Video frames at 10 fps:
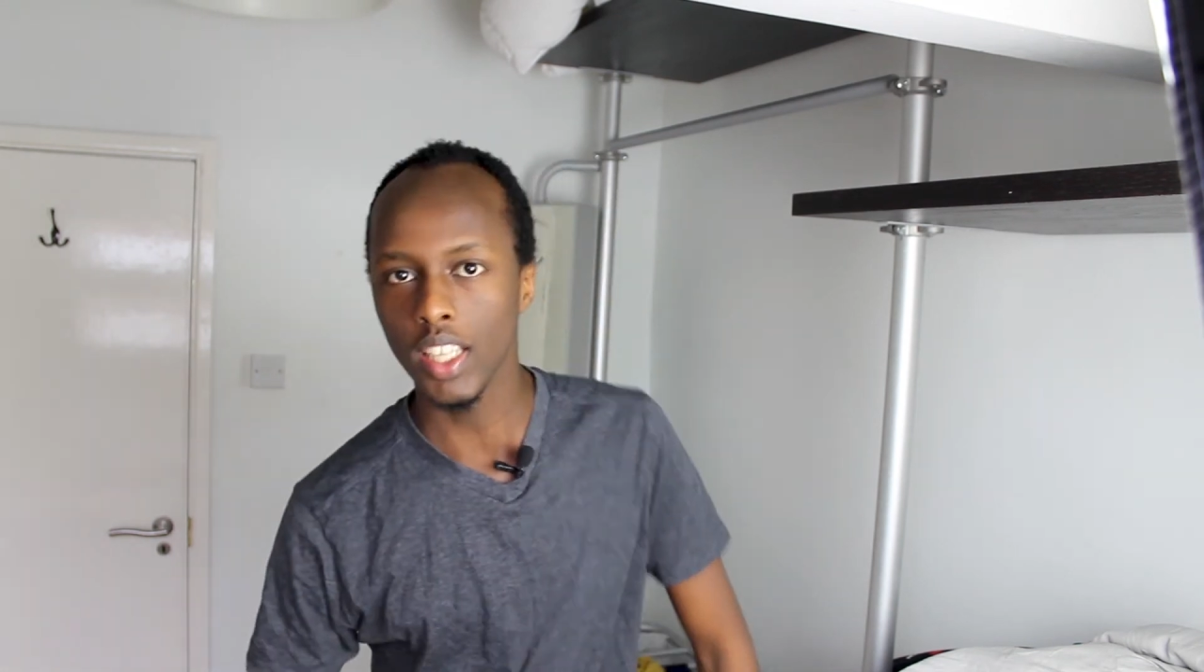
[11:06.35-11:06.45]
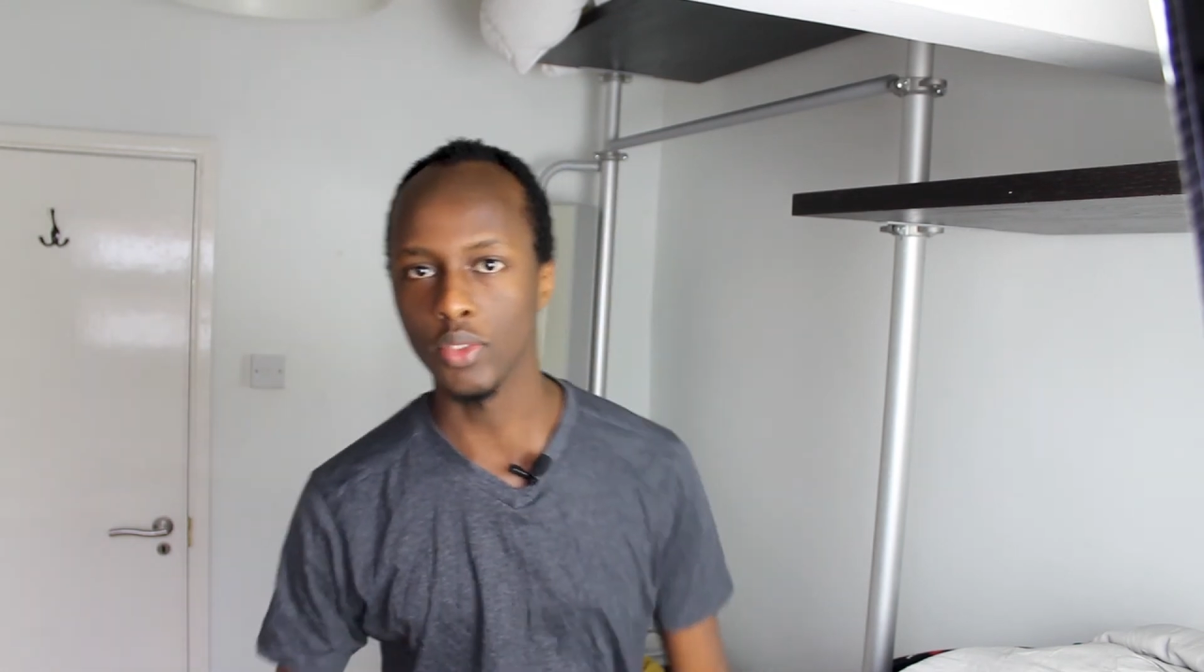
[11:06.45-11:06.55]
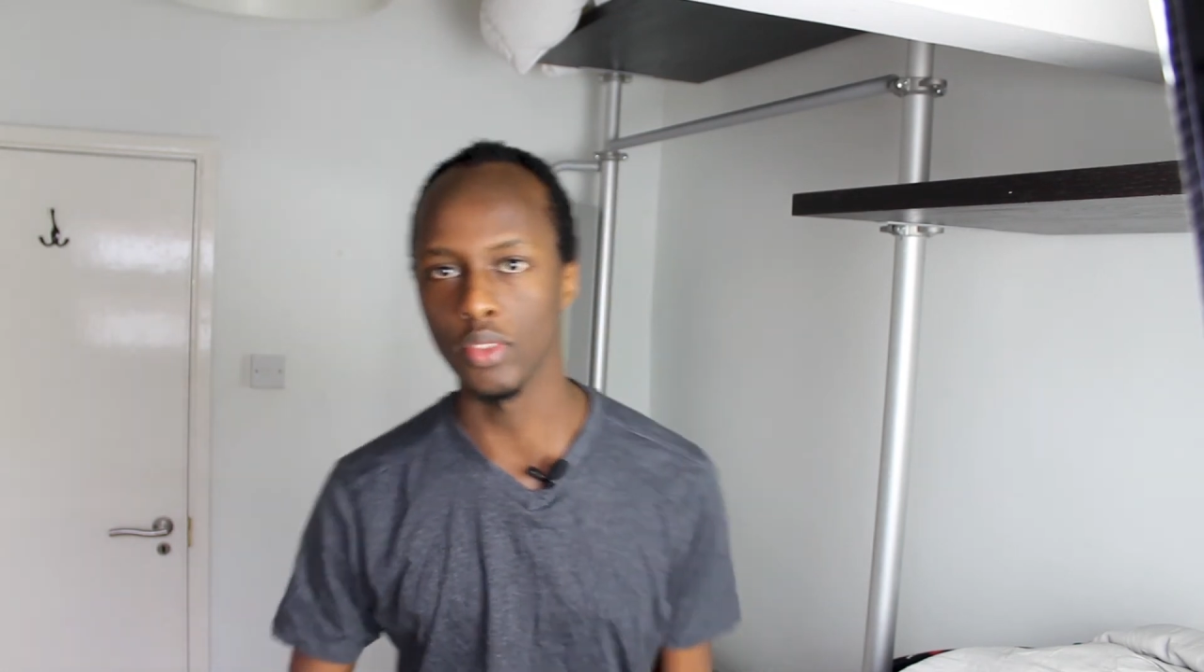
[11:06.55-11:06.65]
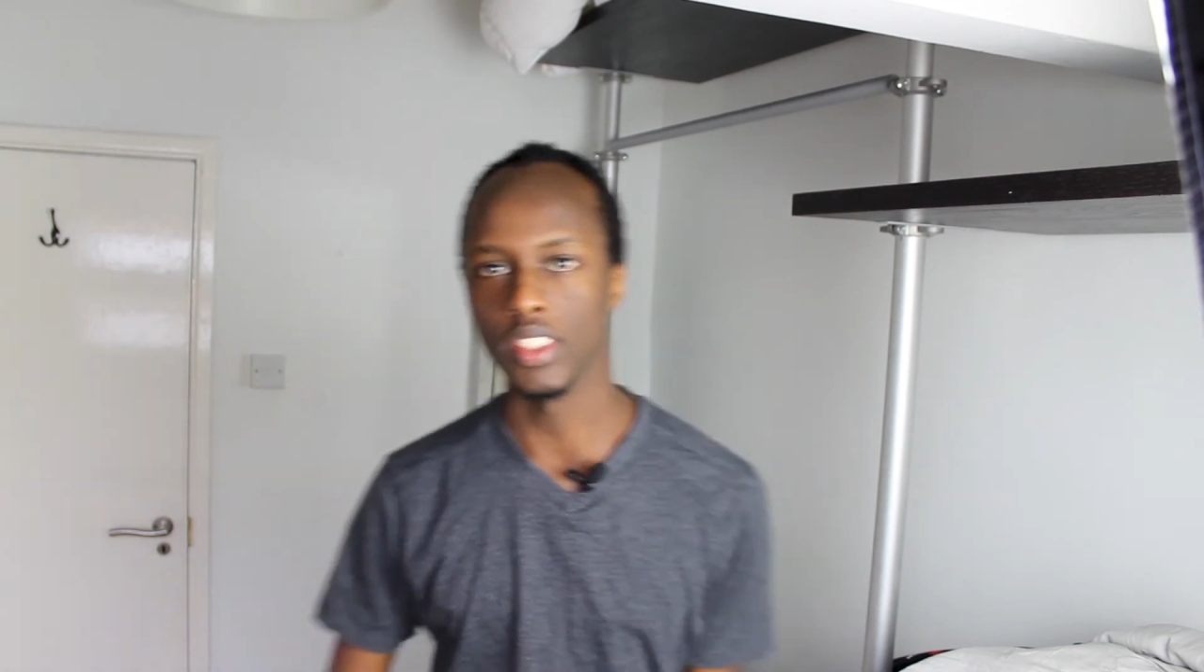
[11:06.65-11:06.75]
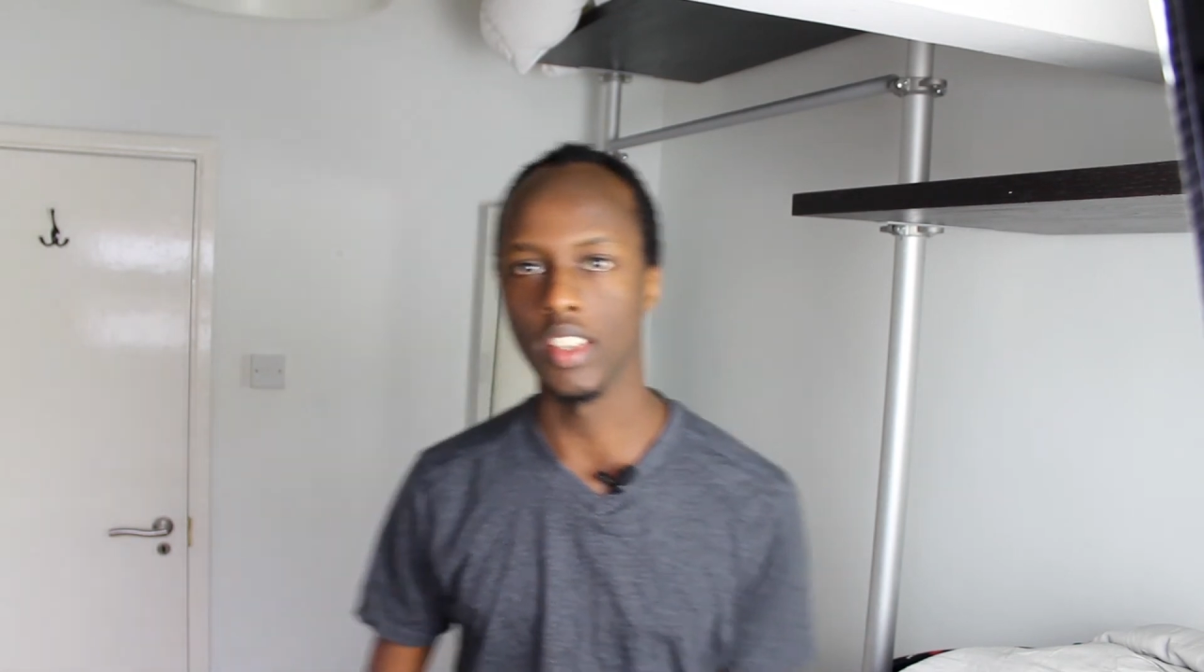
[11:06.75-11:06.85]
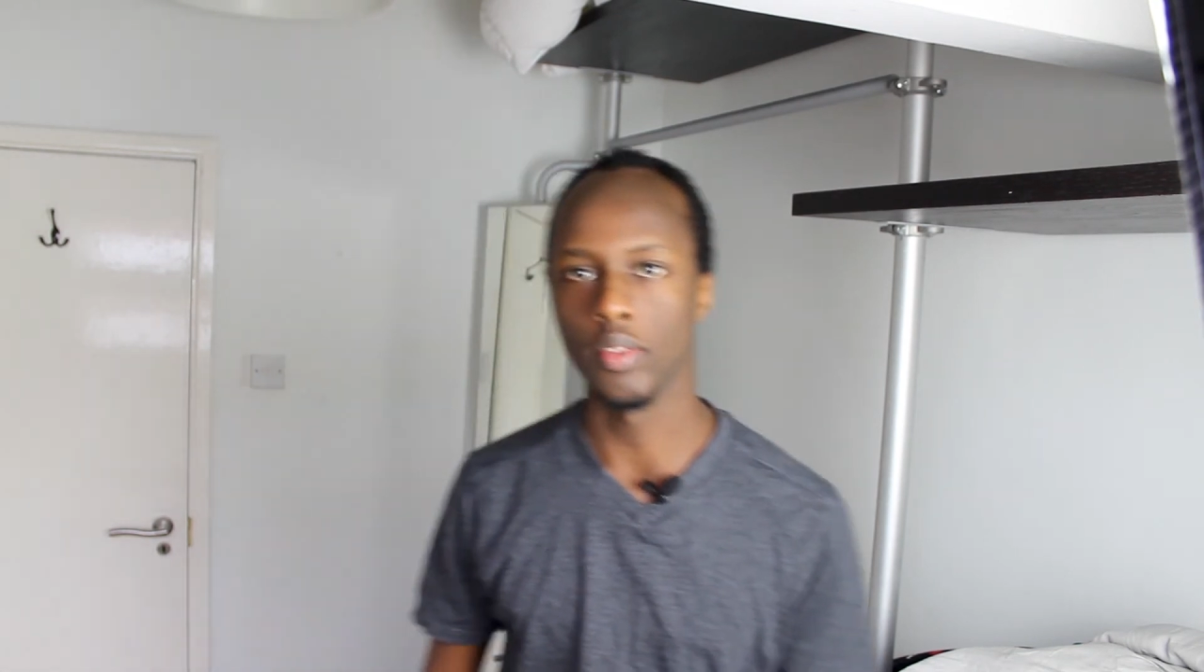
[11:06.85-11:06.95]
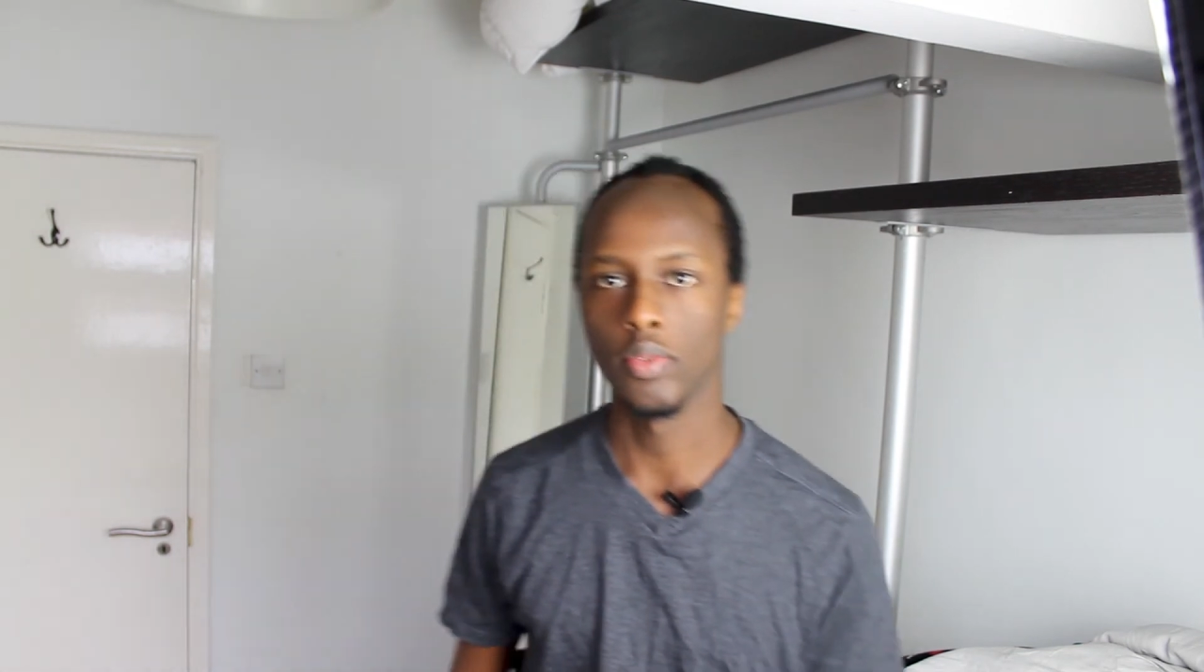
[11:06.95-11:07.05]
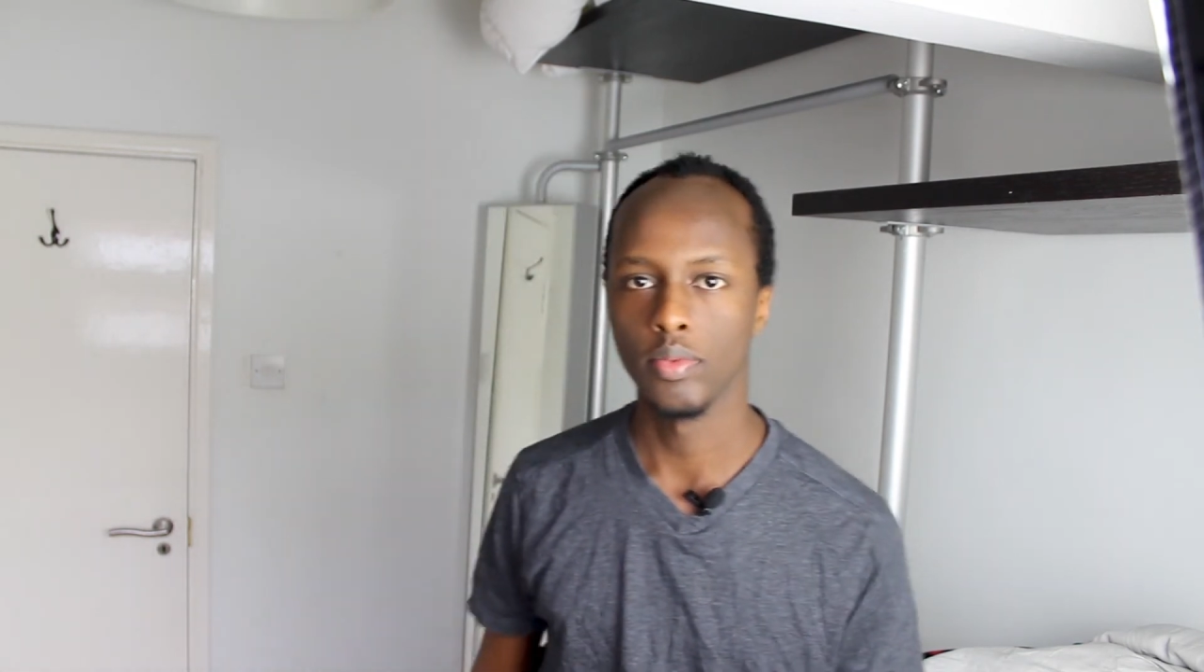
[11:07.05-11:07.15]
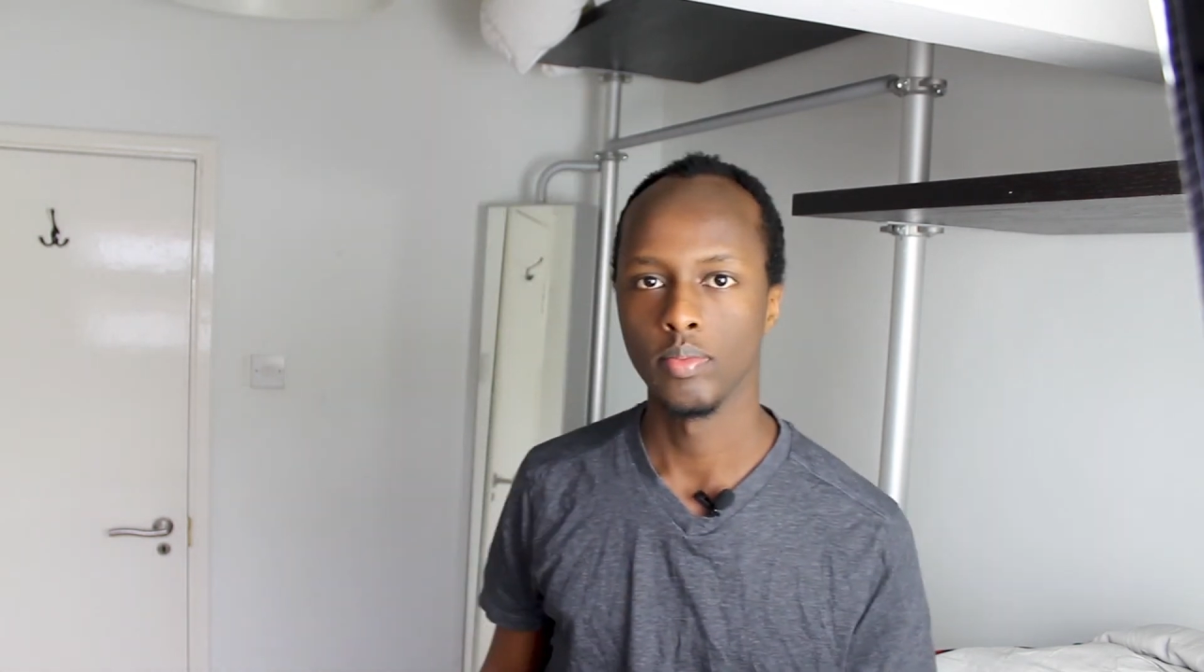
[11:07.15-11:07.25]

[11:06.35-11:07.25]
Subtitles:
ask for stuff.